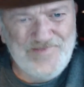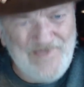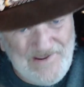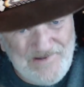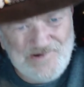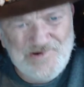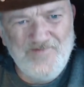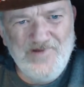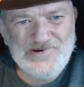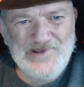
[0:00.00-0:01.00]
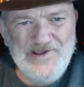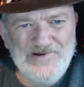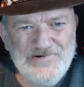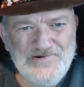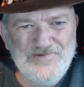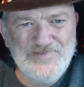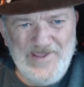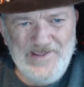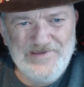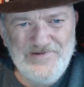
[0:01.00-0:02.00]
Thank you so much, Hiya Truth.
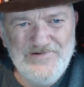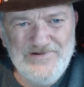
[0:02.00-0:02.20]
Thank you.